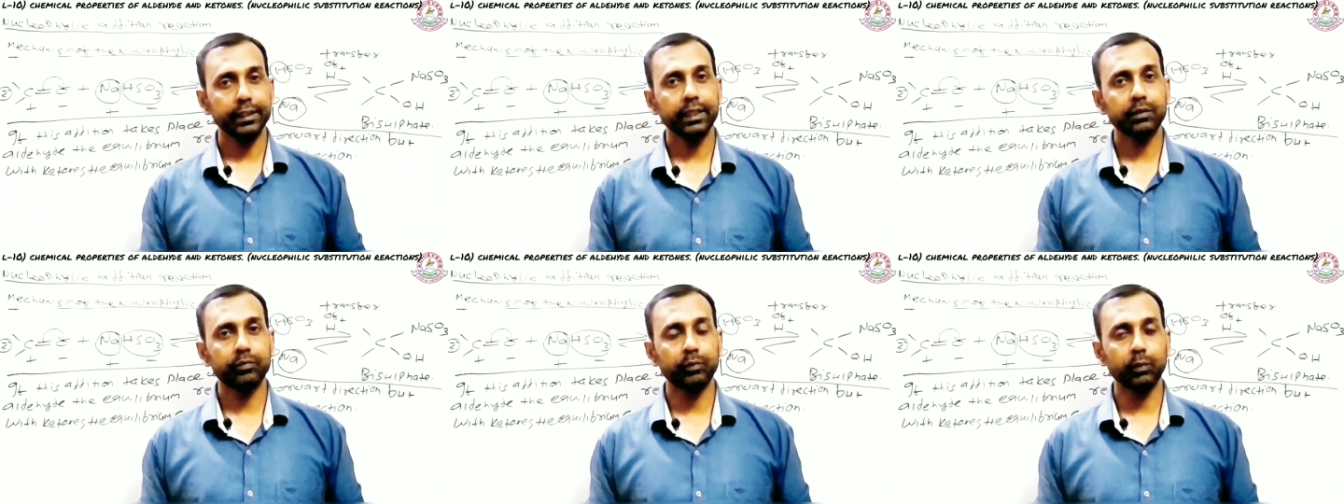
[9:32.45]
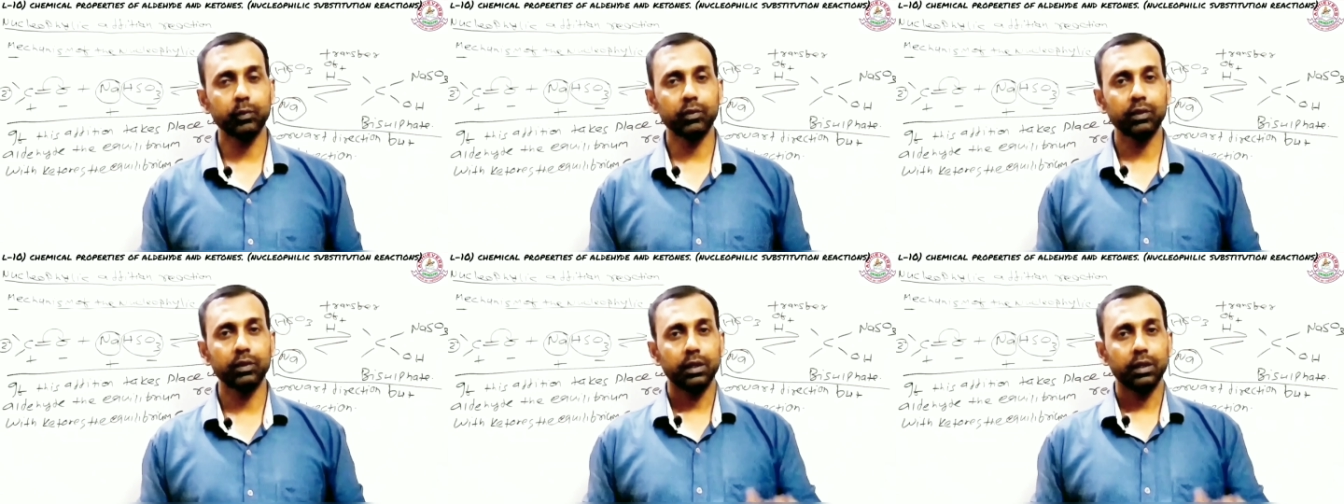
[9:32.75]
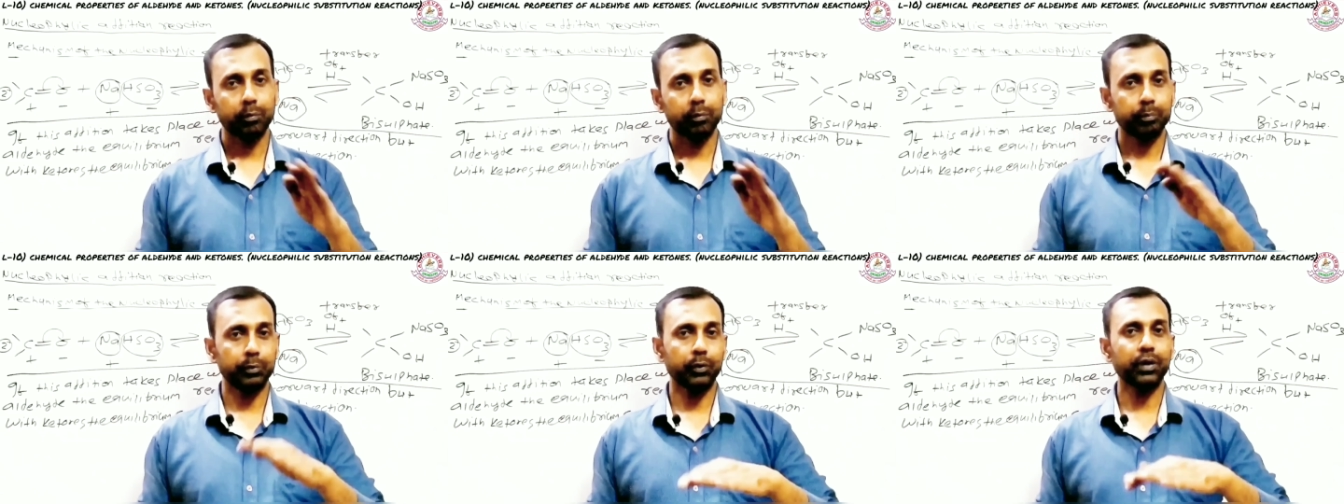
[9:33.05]

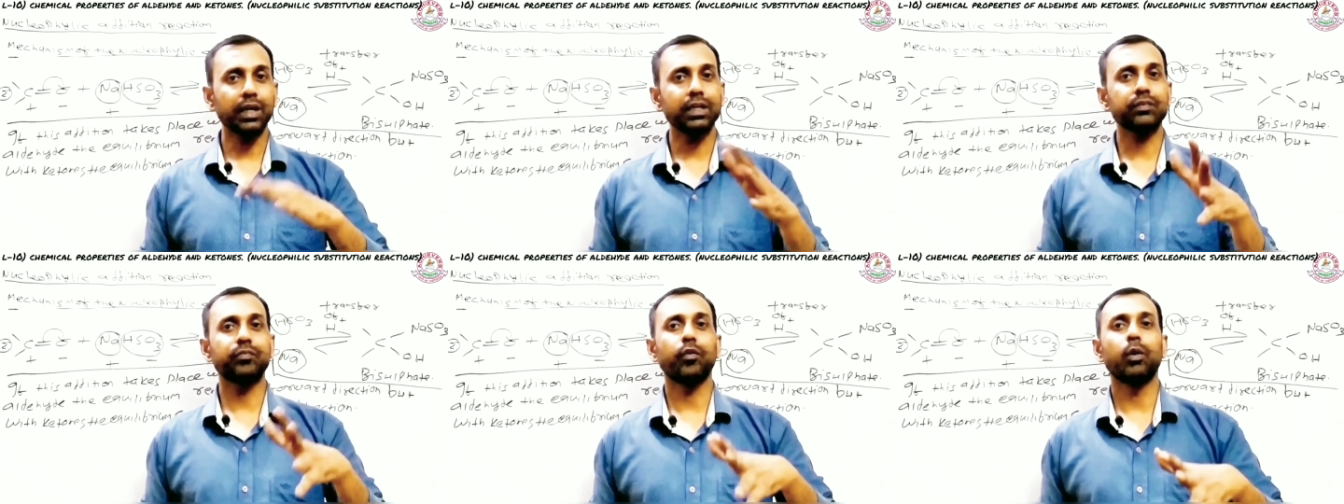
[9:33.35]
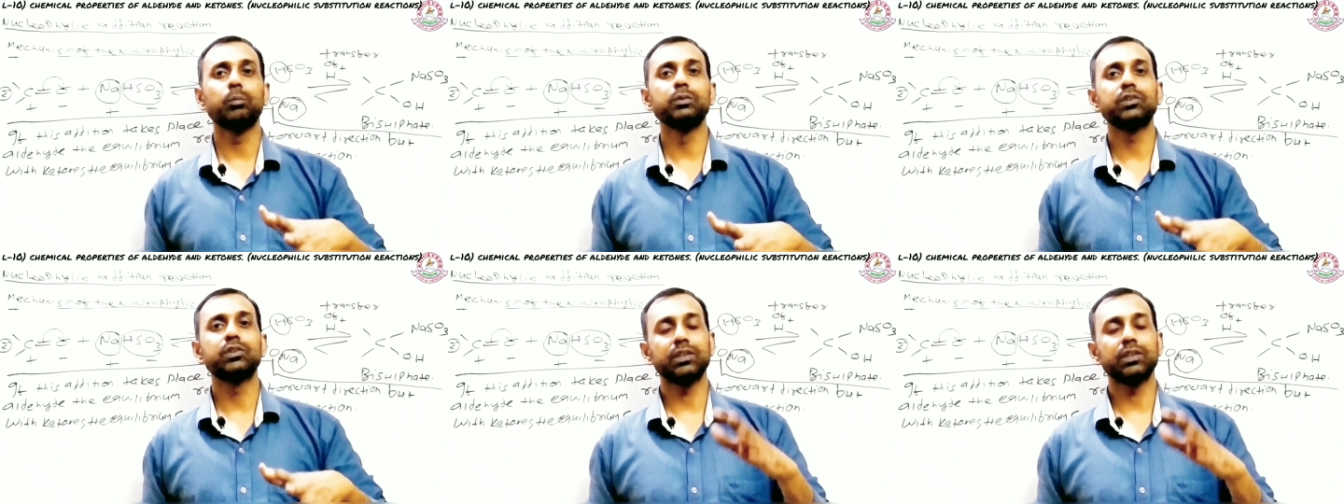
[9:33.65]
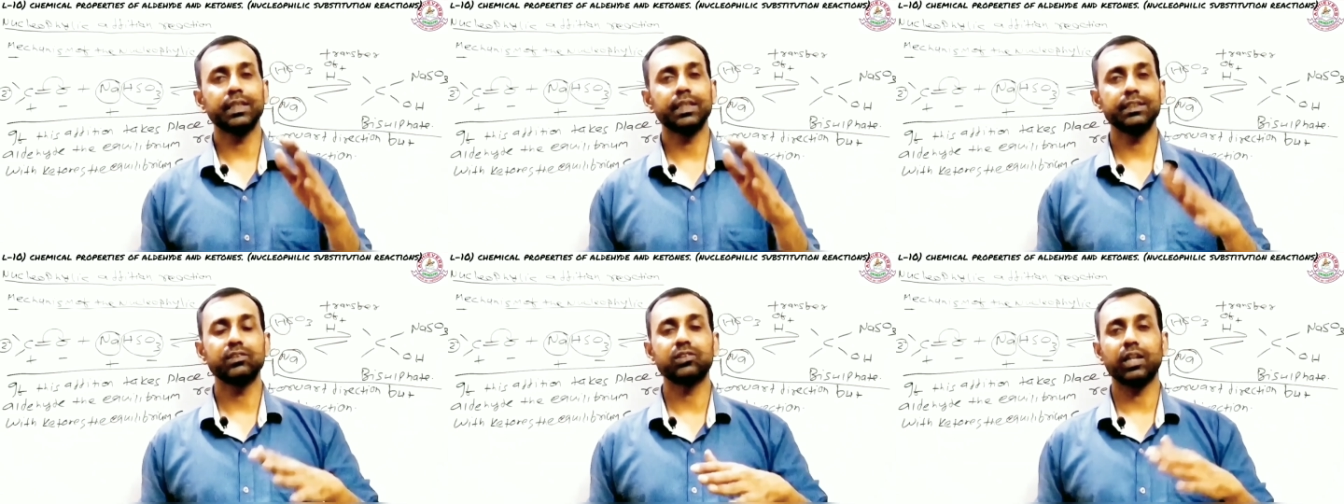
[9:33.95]
therefore product
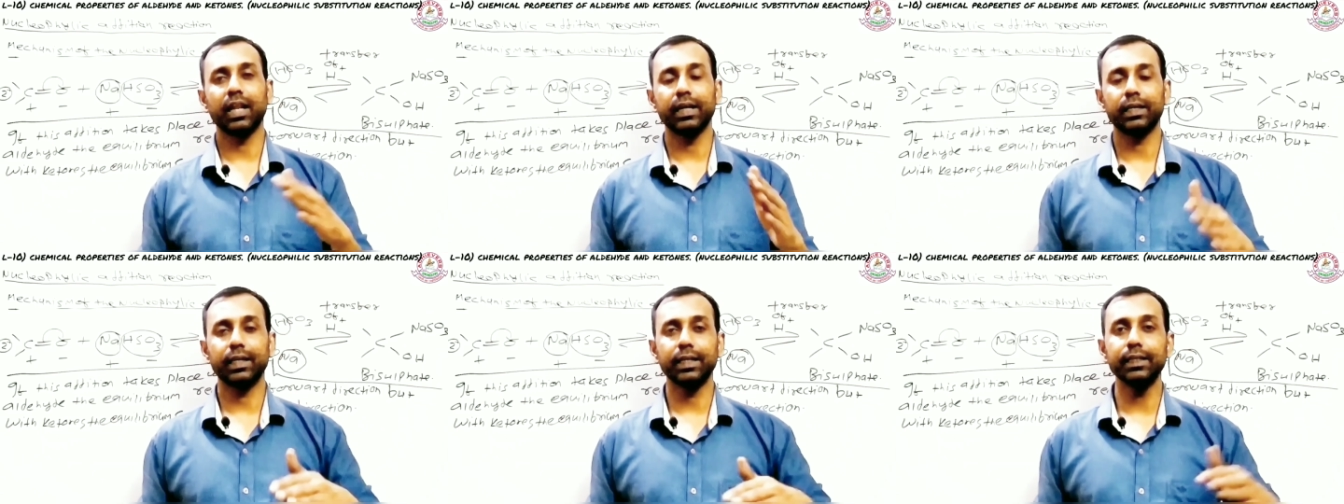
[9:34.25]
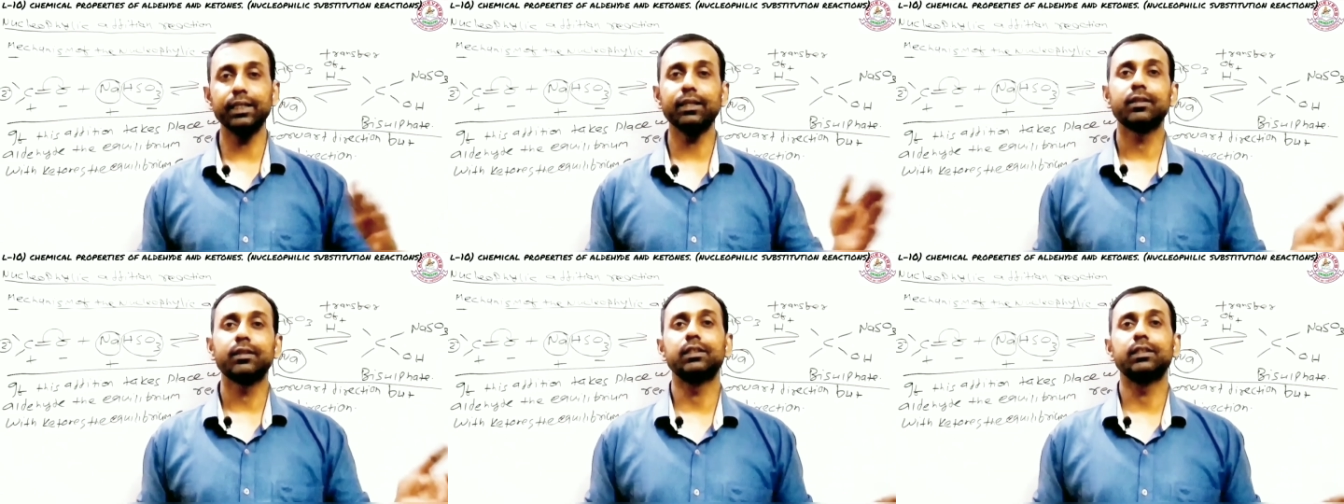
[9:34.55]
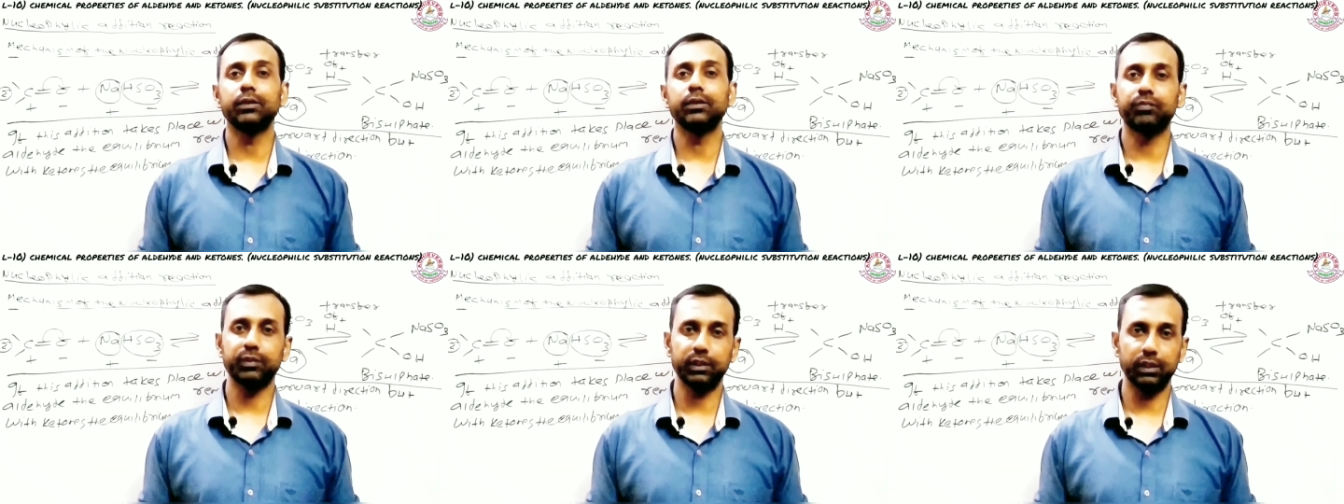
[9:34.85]
formation is
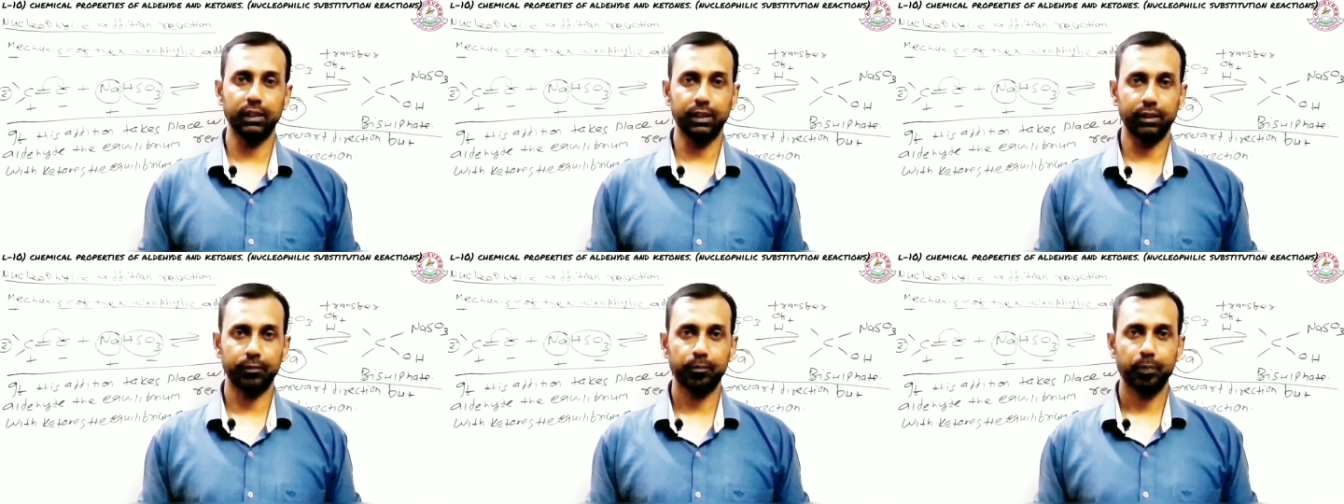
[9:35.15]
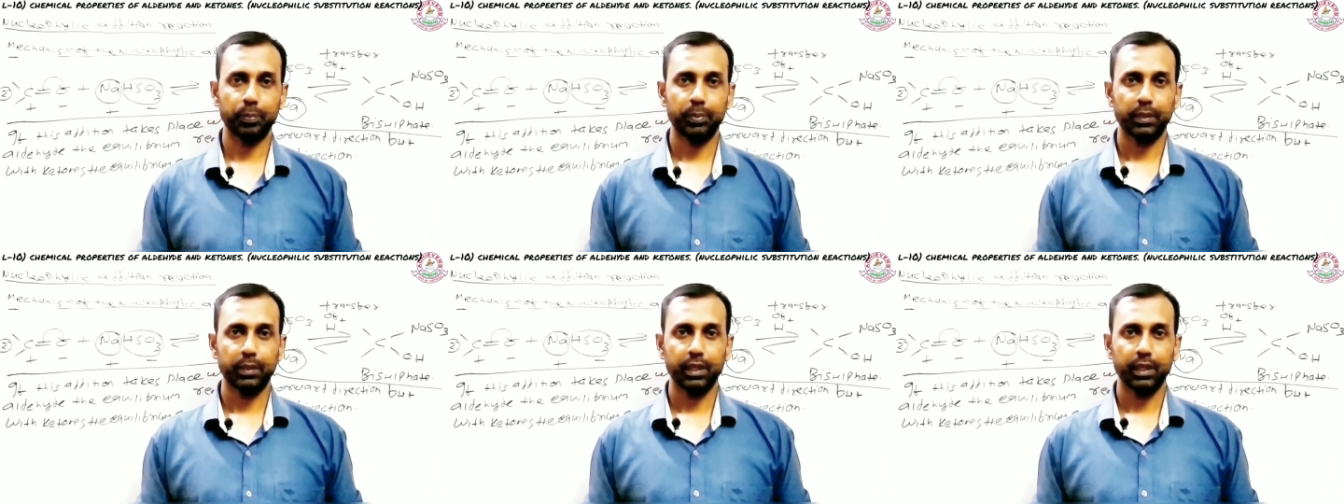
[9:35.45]
slightly difficult.